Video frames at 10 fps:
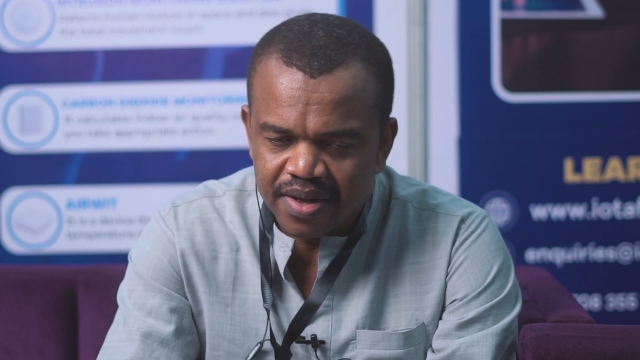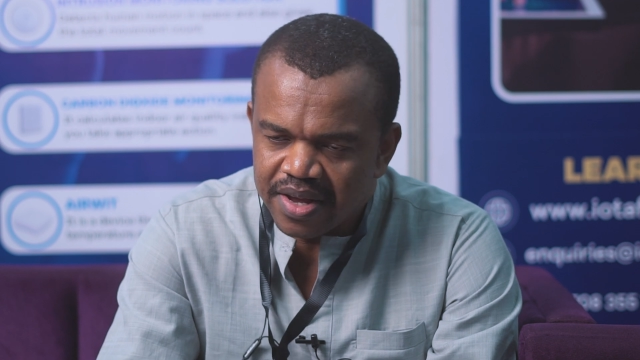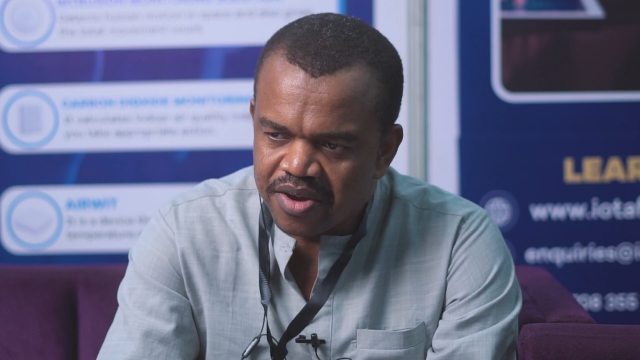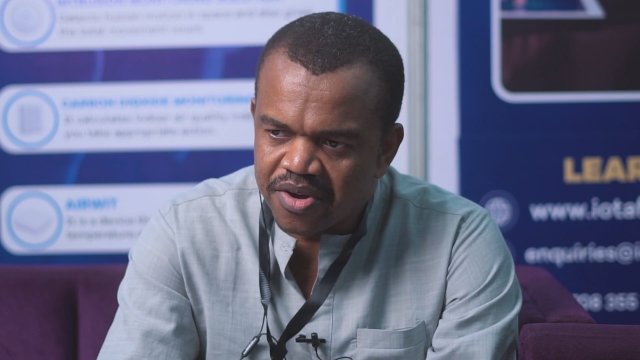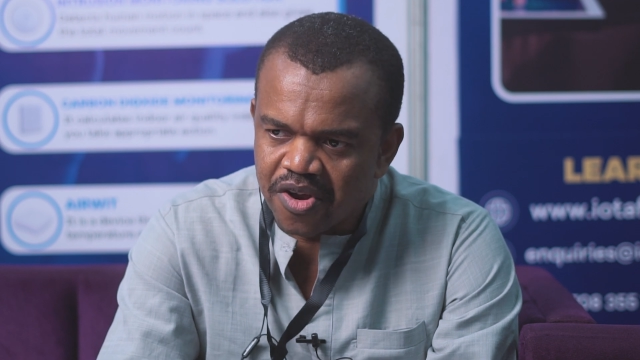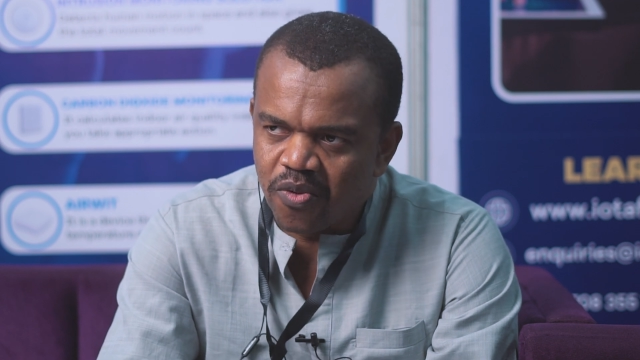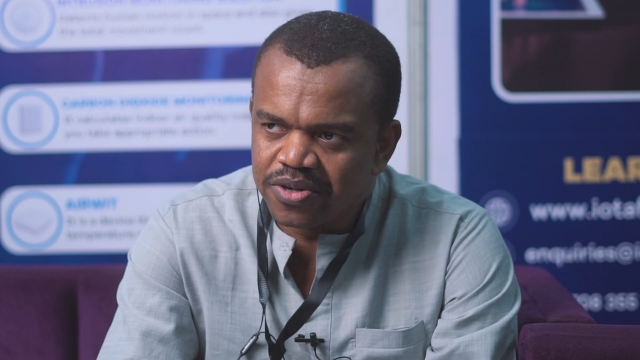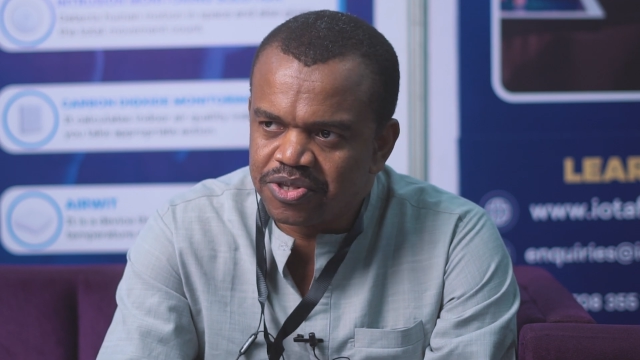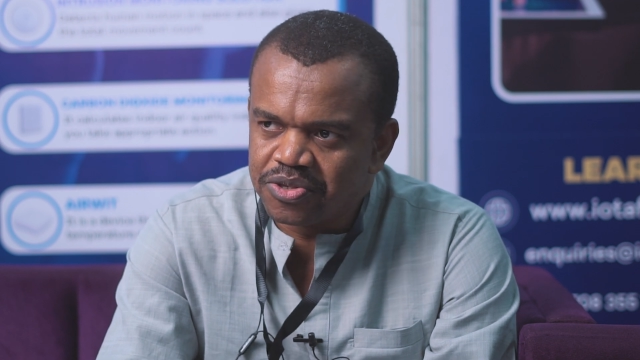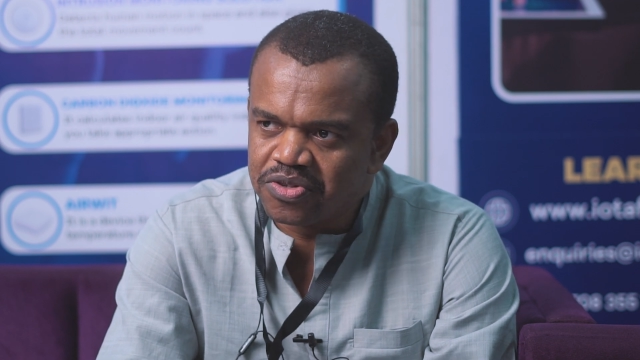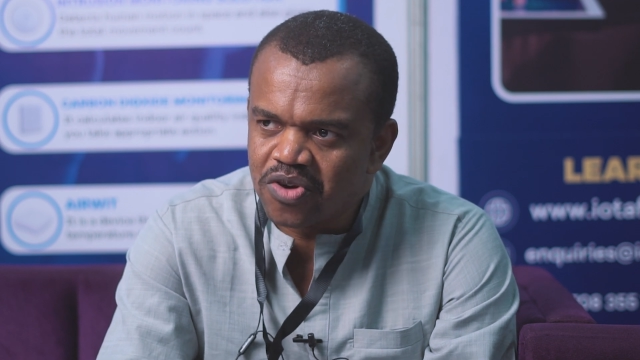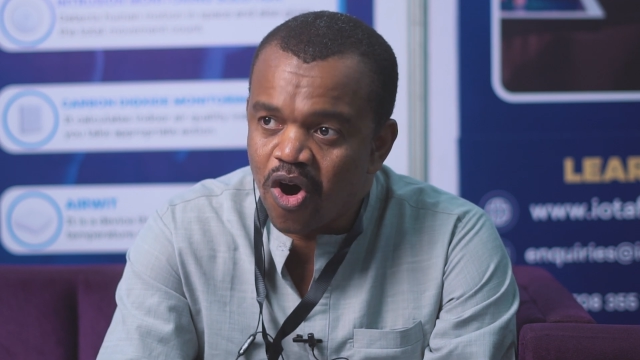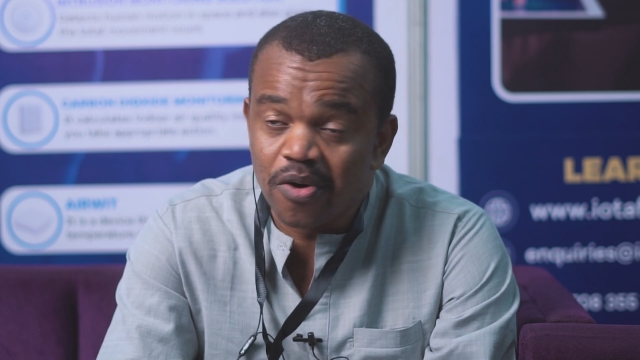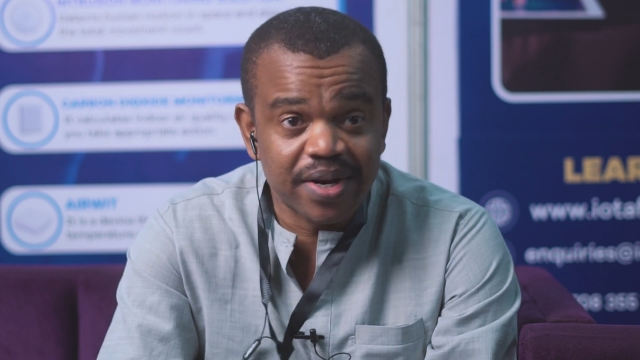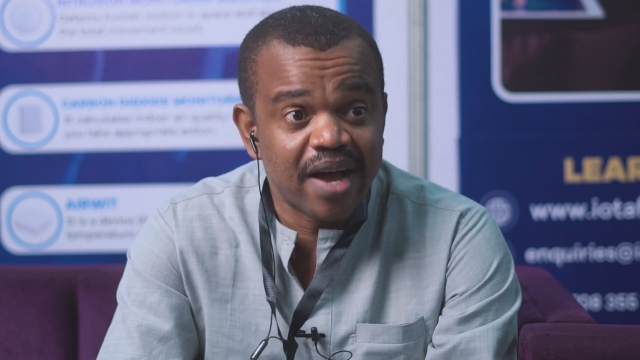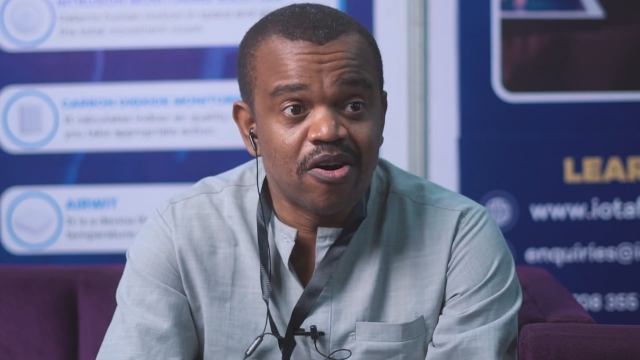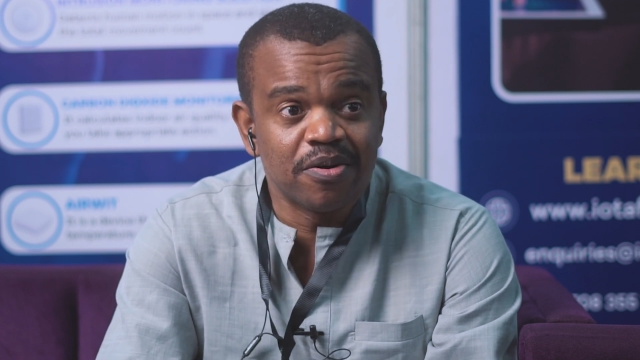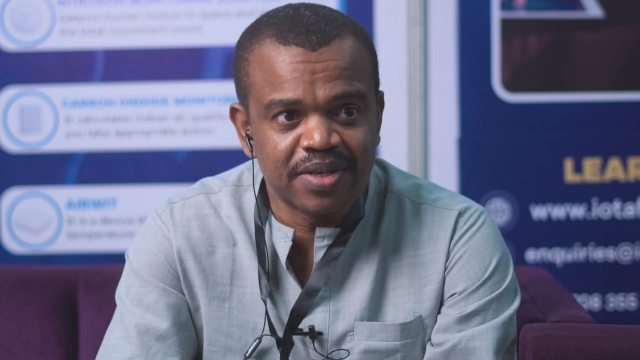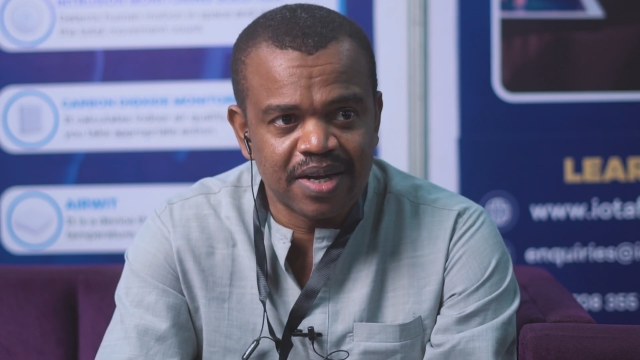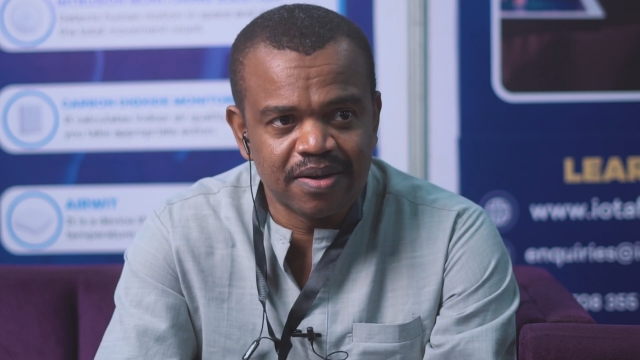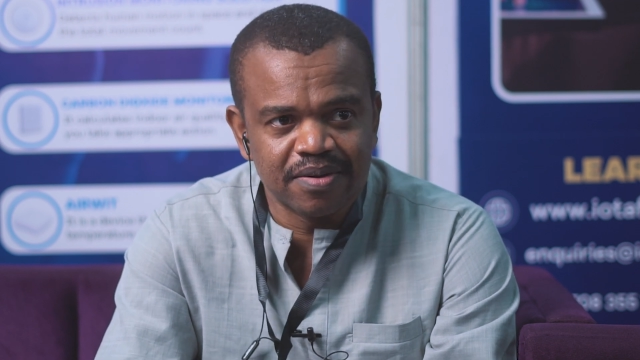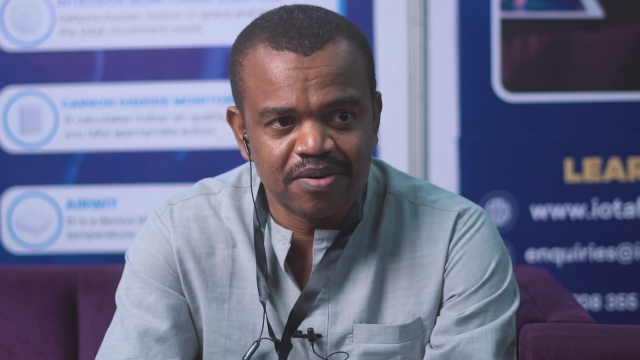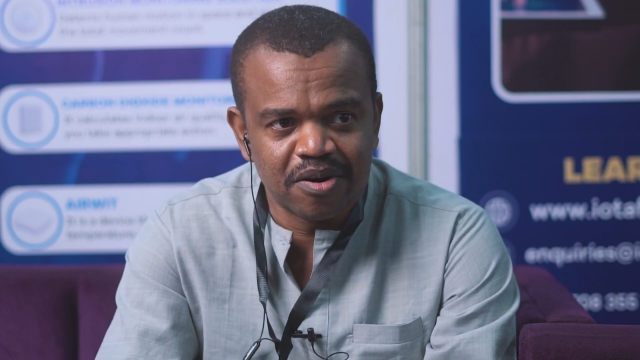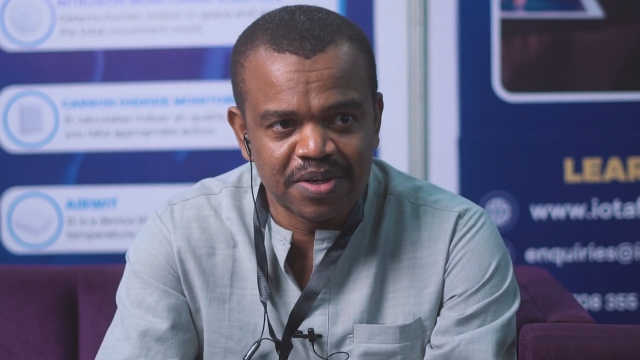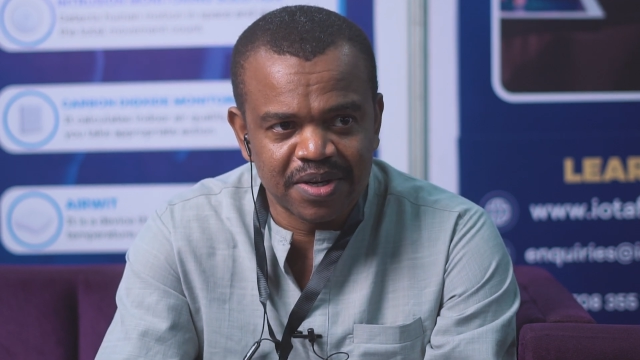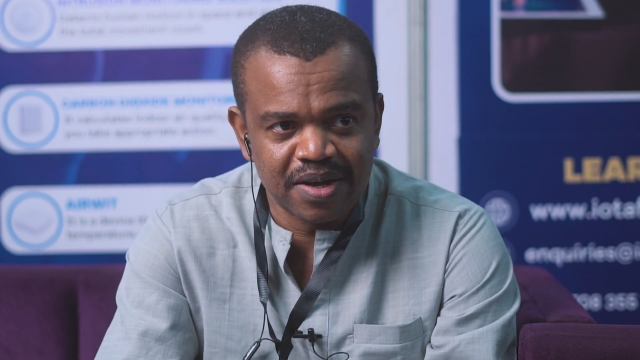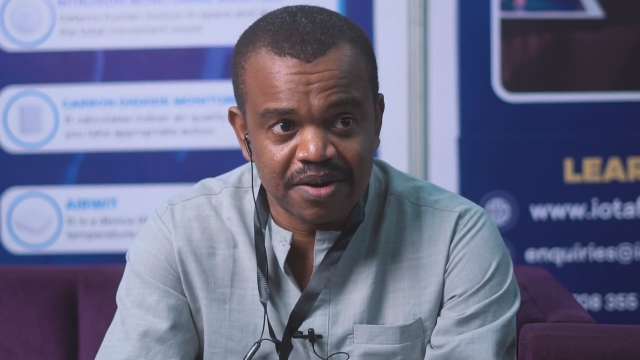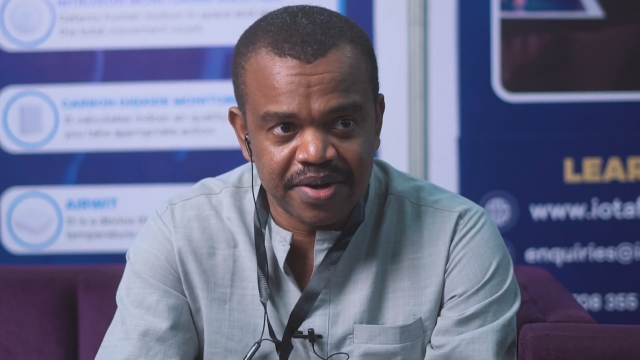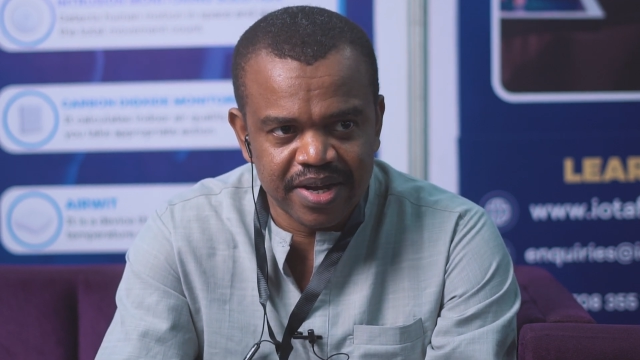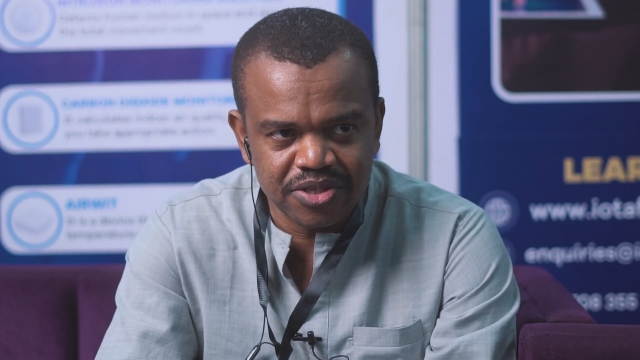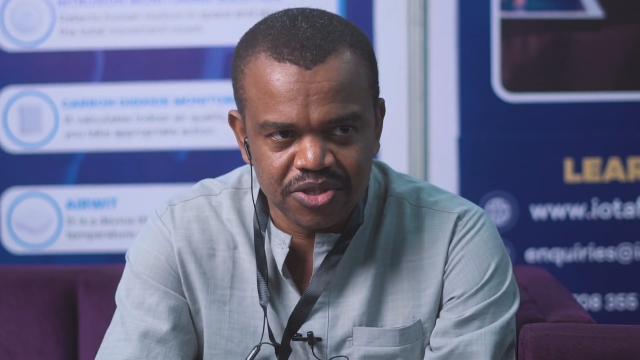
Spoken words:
You know, you don't want to under irrigate.